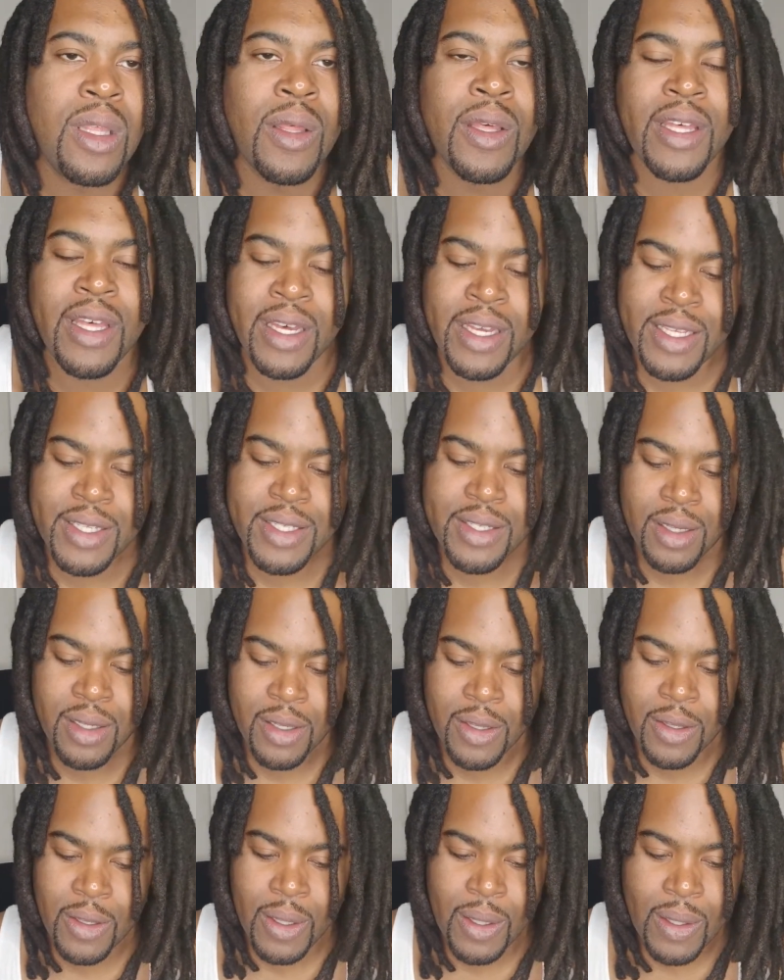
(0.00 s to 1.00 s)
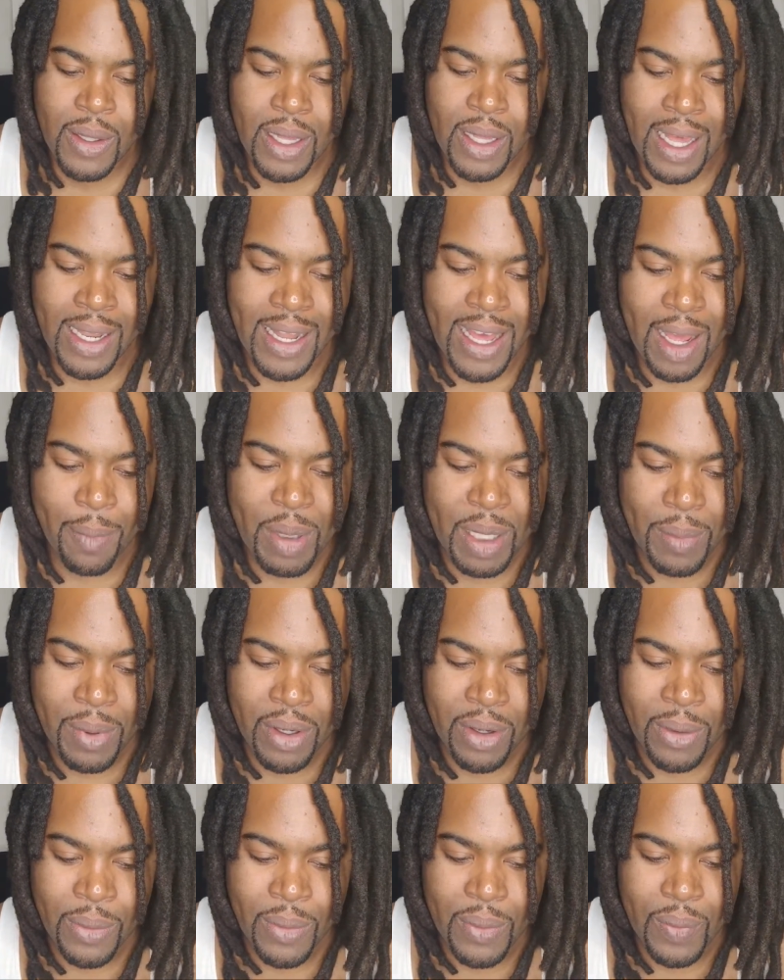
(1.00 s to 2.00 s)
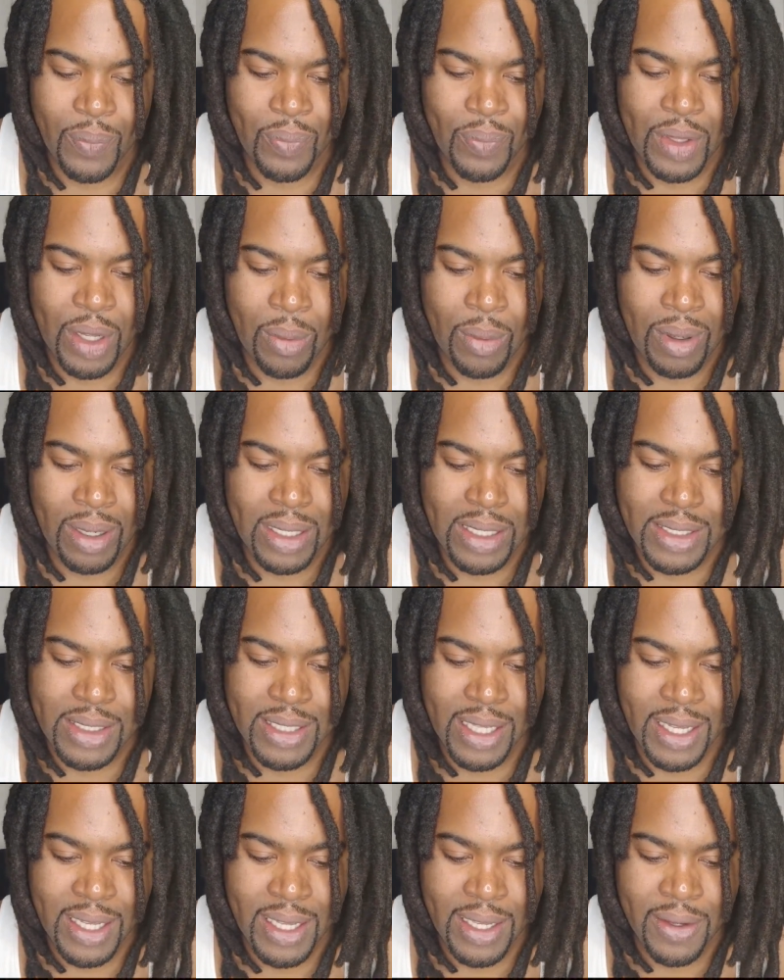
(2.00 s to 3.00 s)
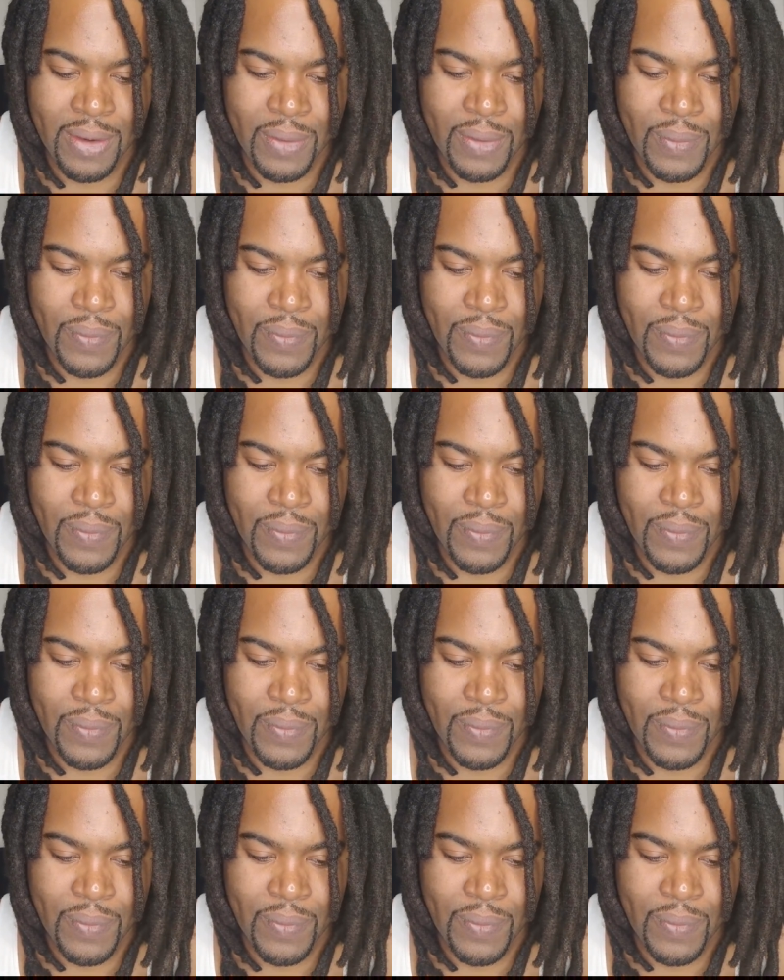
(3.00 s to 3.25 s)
Because a lot of people don't understand.